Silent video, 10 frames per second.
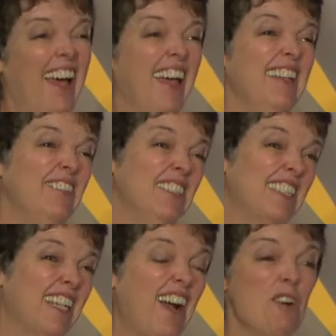and I was
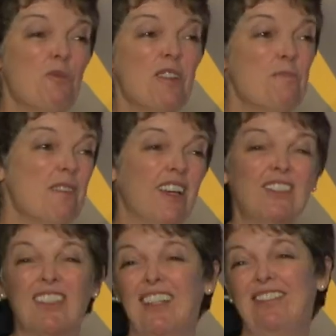like, I want to be F.
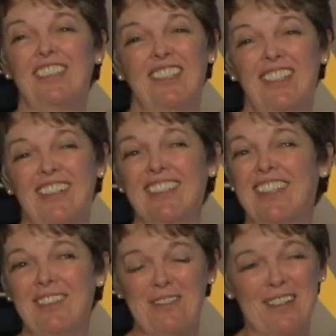Scott Fitzgerald.
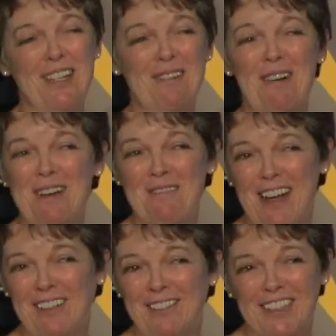I don't really want to
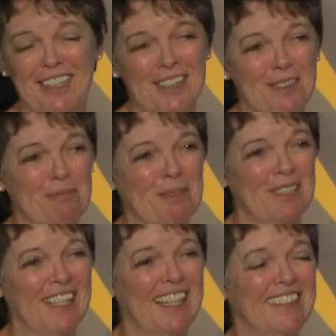write for Carol
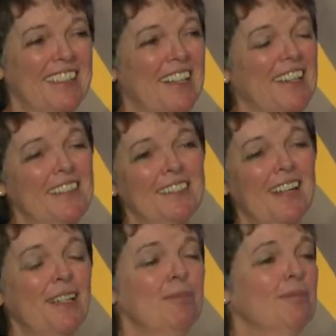Burnett.
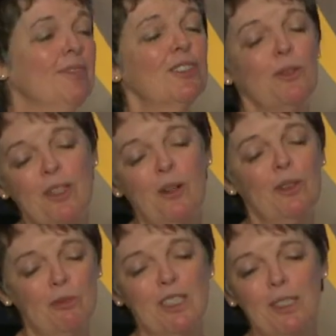Um, so no,
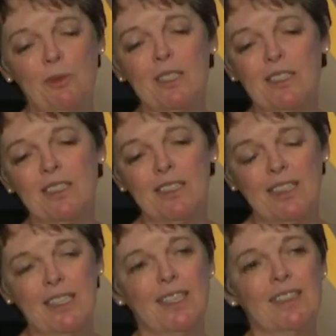it really wasn't until
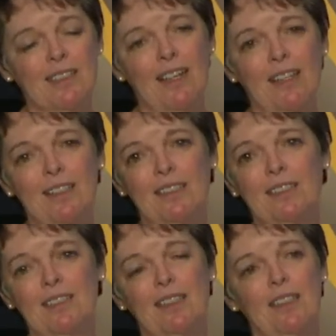I got to college.
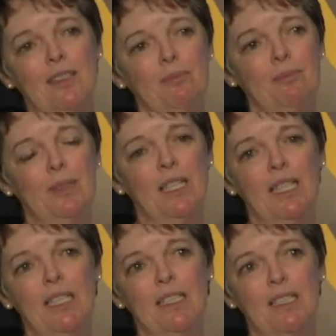Um,
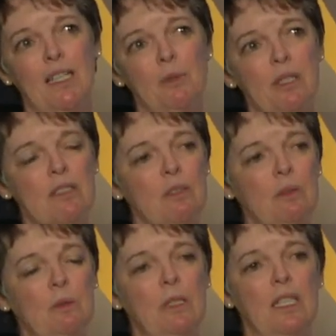and I went
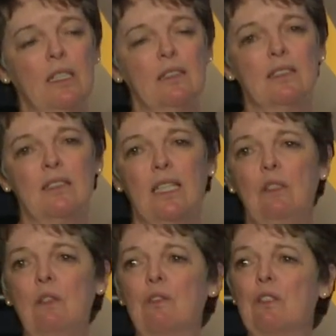to uh, the State
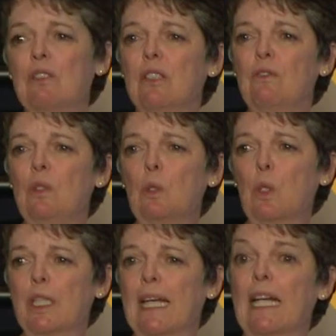University of New
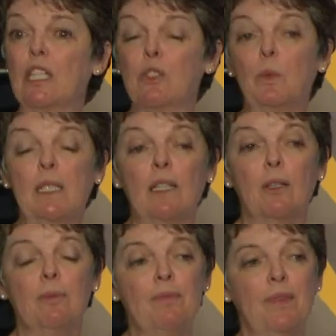York at Oswego.